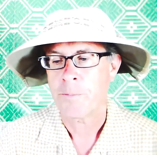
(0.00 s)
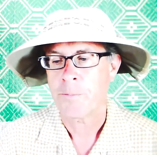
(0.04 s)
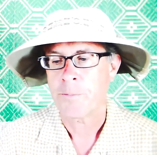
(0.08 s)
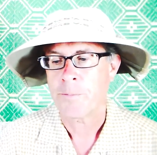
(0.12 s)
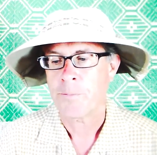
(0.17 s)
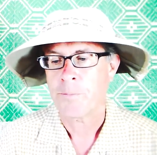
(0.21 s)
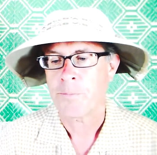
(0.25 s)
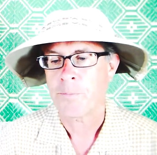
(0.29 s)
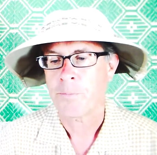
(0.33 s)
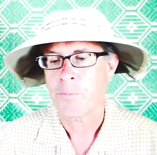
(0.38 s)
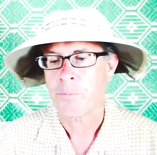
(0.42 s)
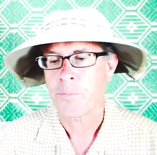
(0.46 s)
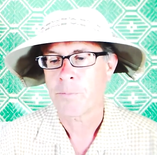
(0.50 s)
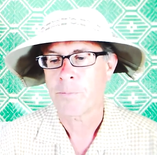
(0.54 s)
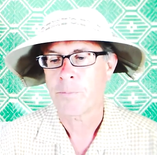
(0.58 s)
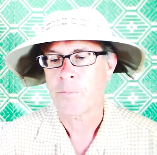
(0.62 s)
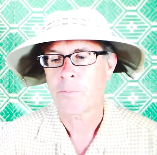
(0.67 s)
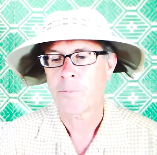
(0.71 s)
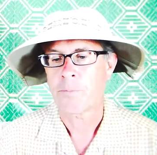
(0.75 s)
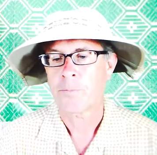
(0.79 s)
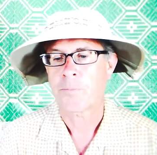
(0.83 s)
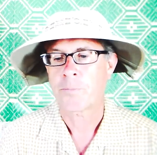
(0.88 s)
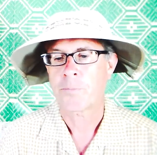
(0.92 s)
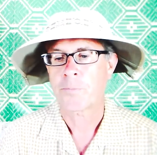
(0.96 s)

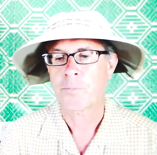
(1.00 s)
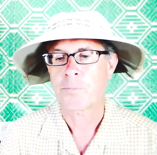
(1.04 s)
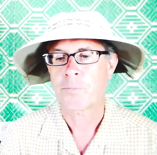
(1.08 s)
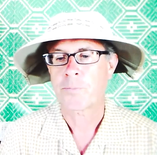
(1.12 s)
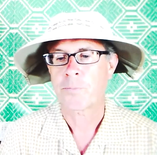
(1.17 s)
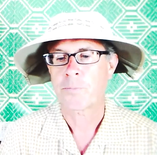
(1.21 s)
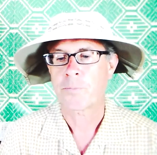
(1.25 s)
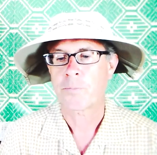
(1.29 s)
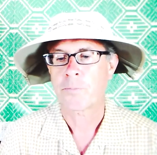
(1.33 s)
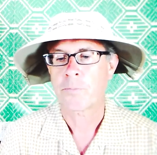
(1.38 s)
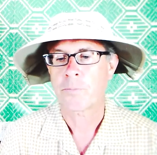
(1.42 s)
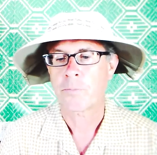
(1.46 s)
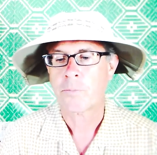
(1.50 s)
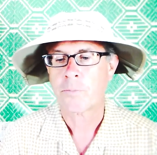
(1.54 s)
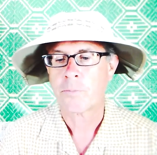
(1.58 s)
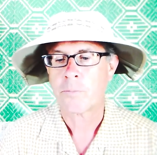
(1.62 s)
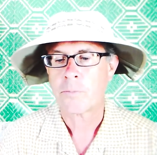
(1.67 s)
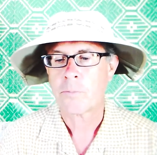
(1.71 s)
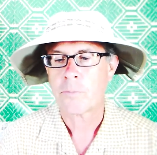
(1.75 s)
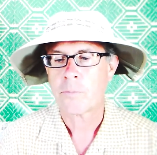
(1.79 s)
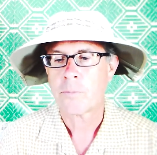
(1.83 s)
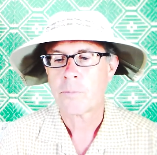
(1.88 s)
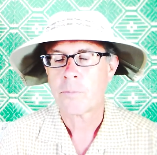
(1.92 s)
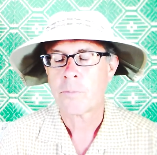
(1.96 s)

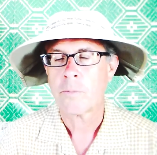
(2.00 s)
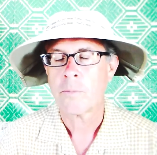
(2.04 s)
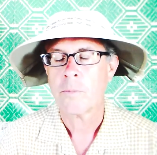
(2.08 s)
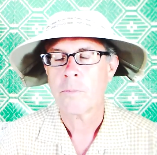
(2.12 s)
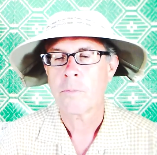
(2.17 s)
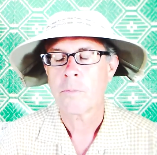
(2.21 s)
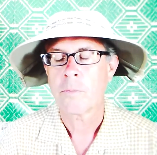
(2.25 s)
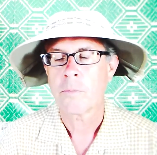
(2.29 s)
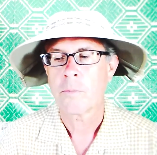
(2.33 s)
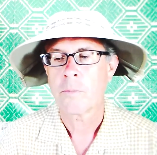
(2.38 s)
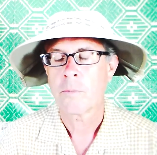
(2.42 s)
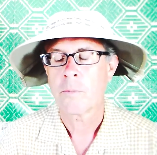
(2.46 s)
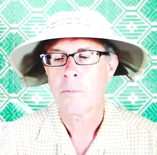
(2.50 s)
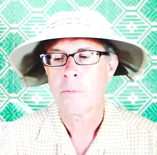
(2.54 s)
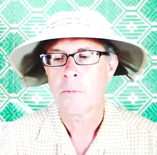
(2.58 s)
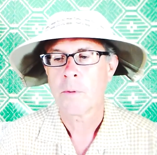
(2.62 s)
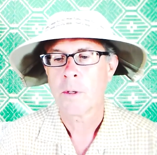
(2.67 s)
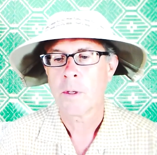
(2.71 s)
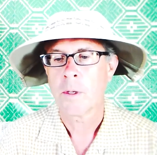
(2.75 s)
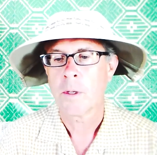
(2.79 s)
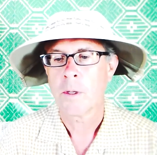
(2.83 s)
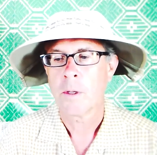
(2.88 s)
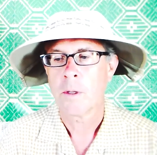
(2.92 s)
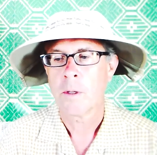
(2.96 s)

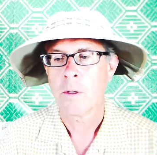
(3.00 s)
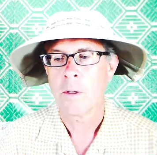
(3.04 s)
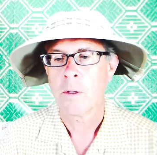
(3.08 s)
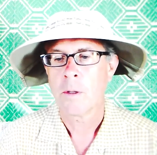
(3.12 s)
[no speech]